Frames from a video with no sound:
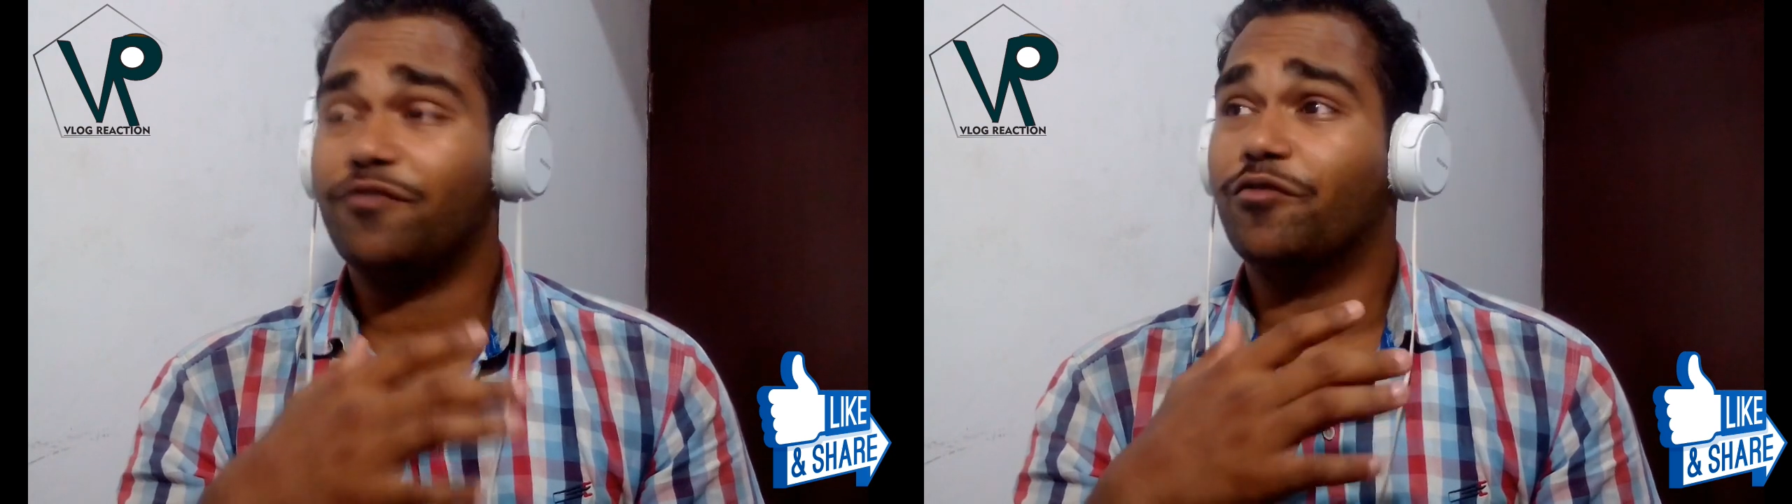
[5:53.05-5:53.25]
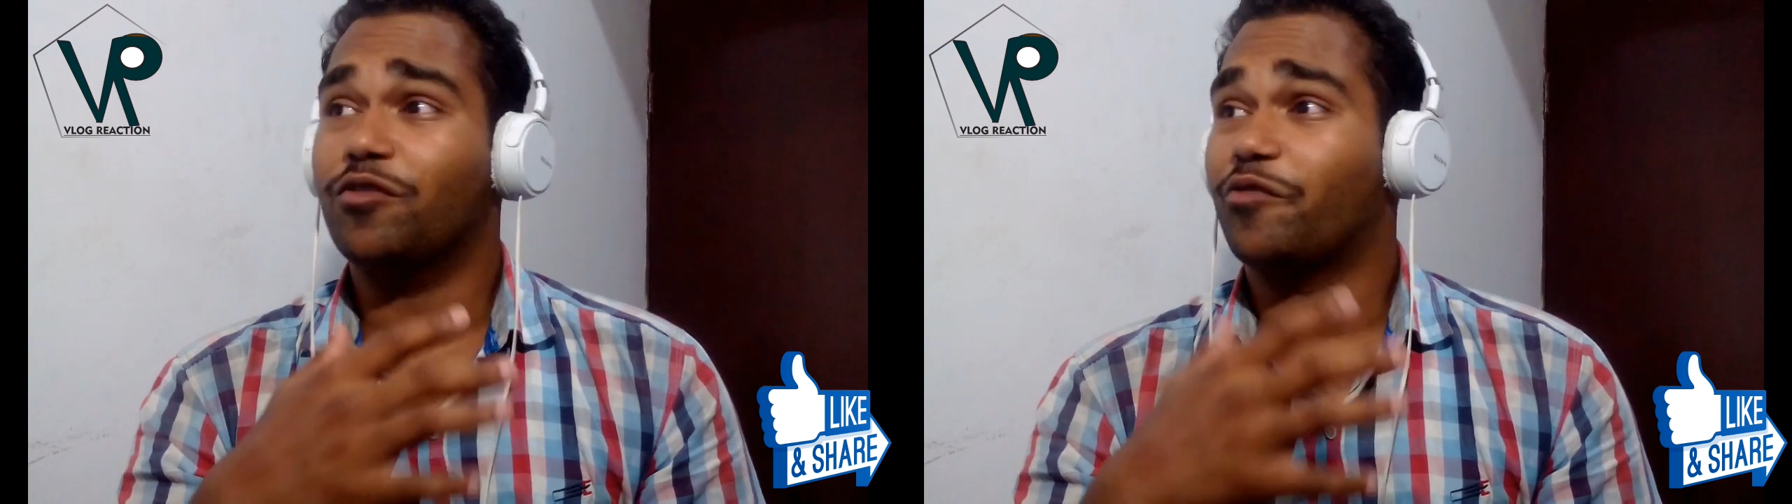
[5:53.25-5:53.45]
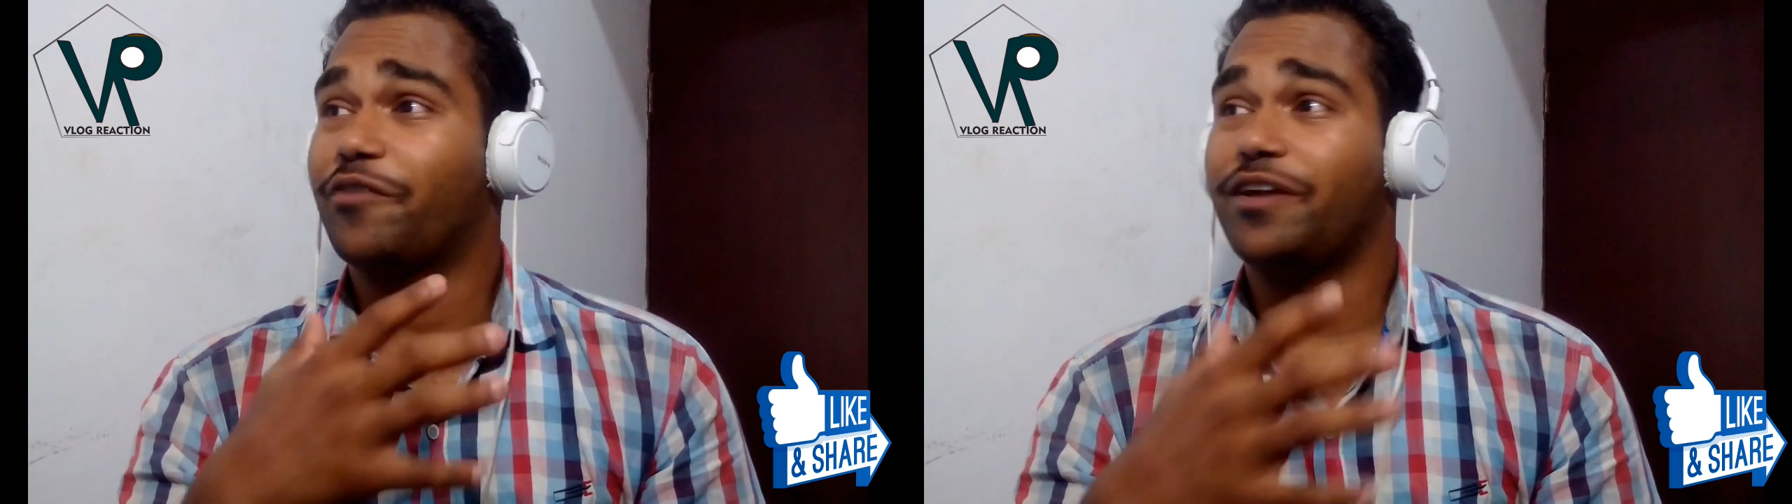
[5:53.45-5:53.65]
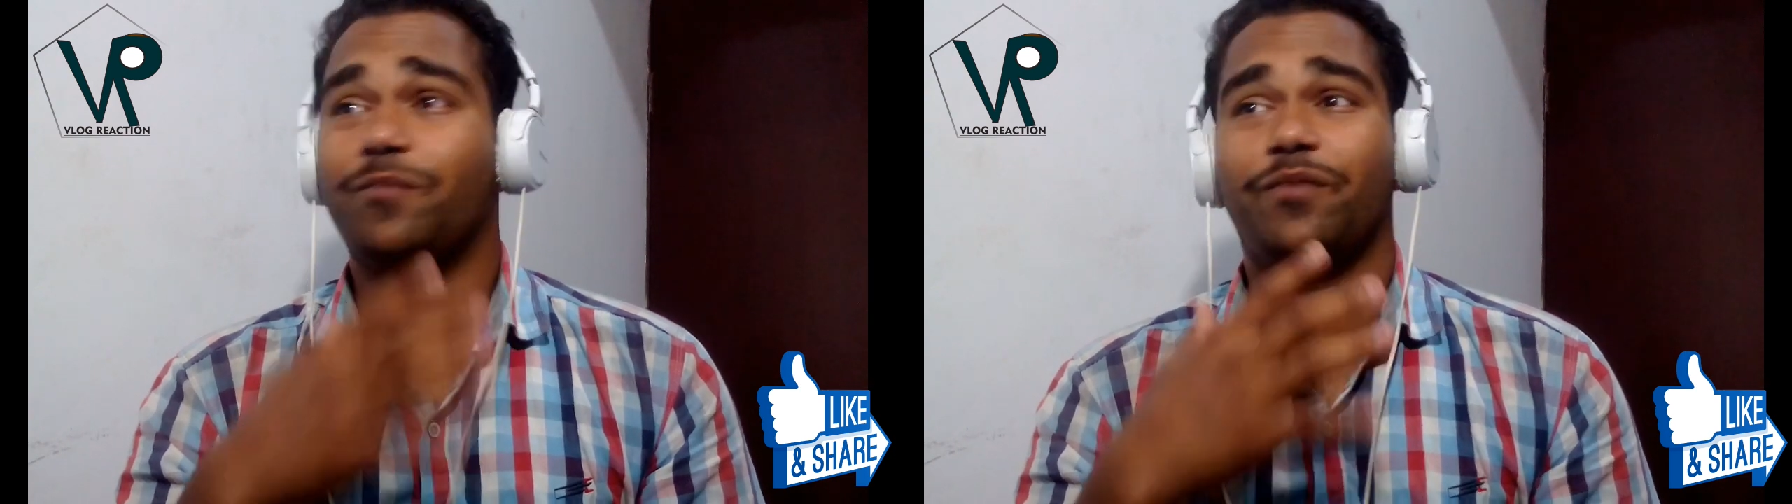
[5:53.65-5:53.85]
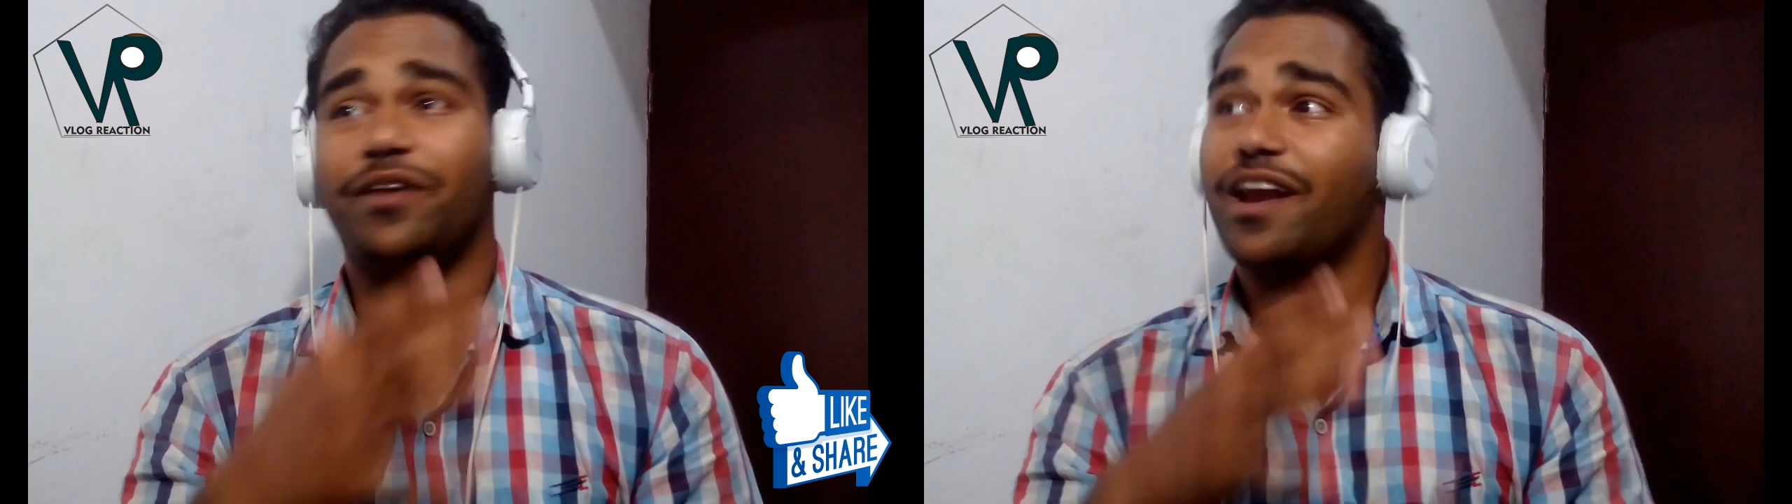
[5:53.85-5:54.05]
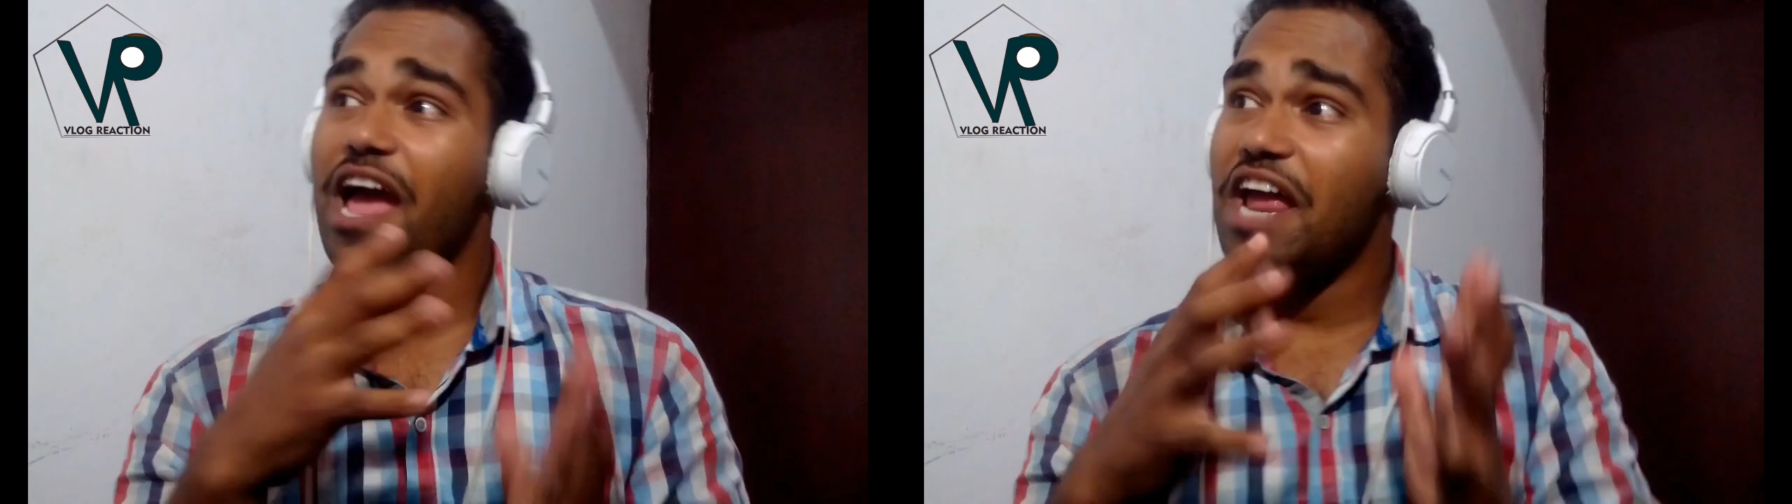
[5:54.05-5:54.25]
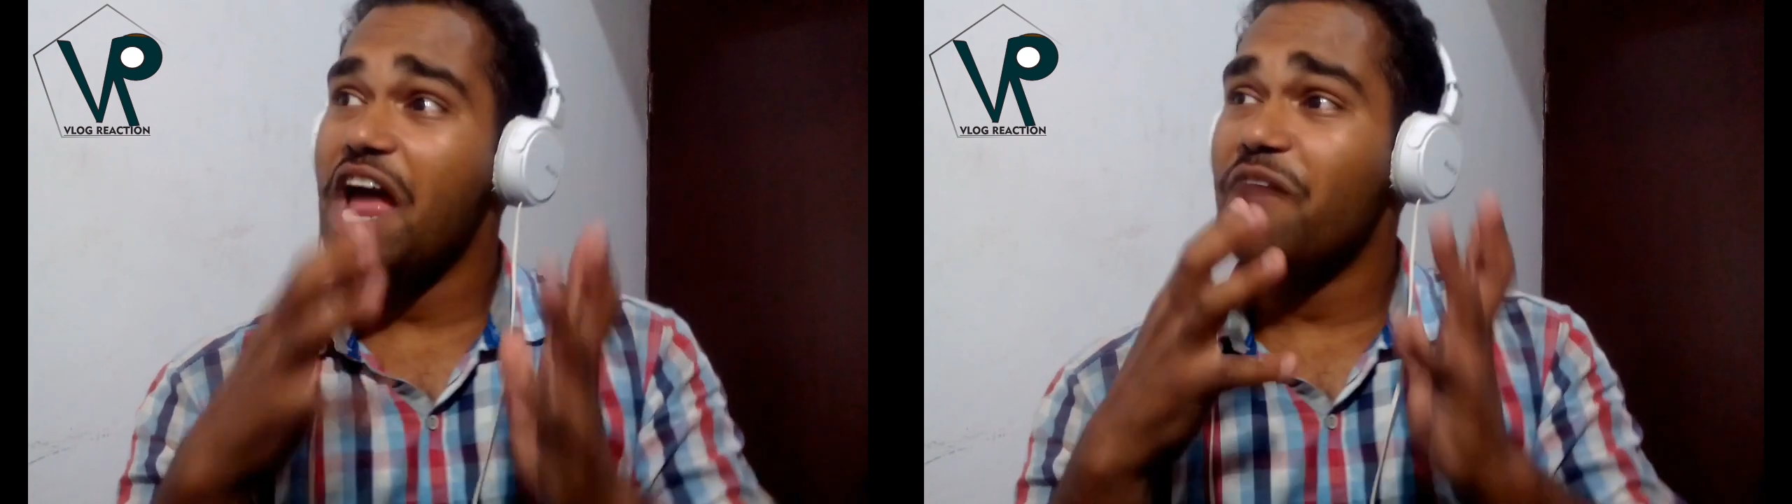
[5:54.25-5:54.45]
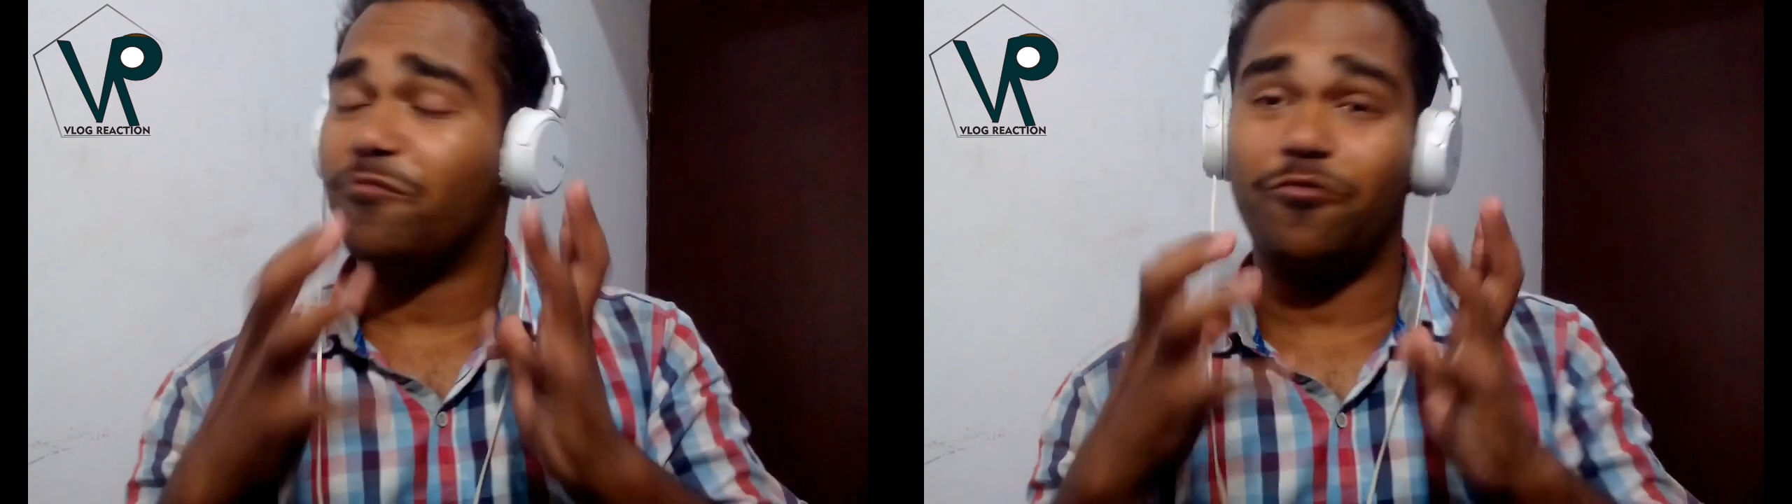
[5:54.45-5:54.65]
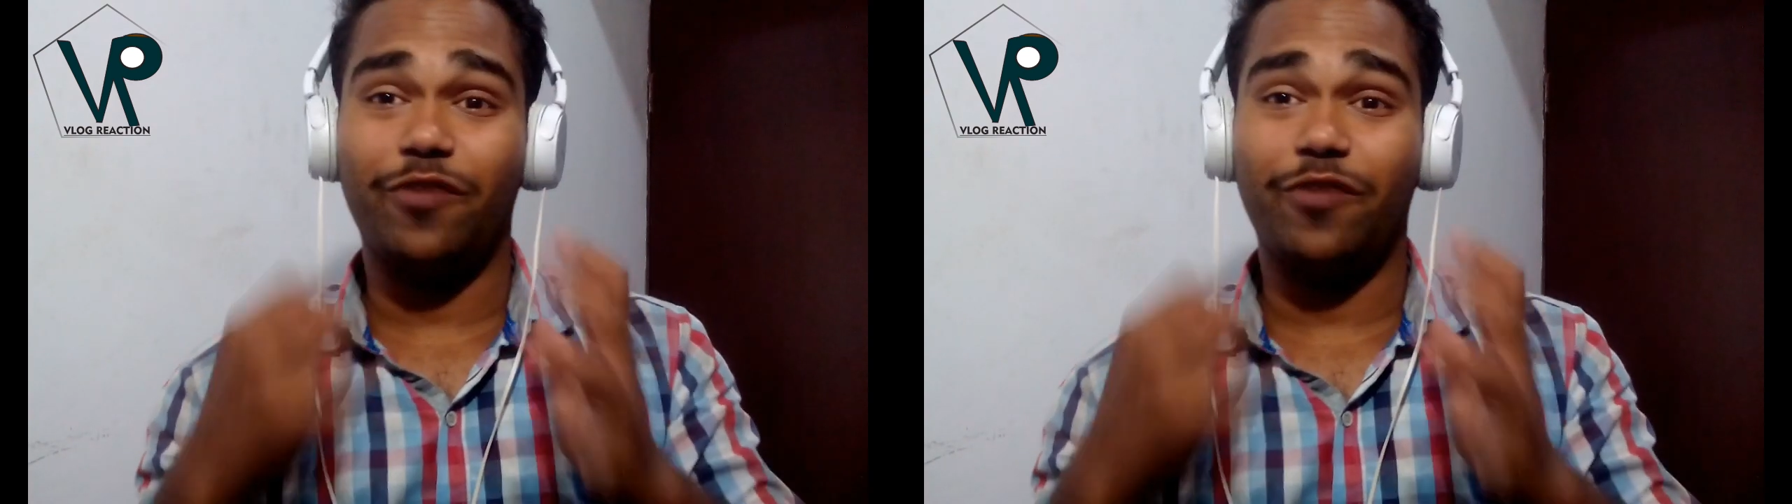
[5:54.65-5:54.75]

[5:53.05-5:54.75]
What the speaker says: Wolfine beard, I am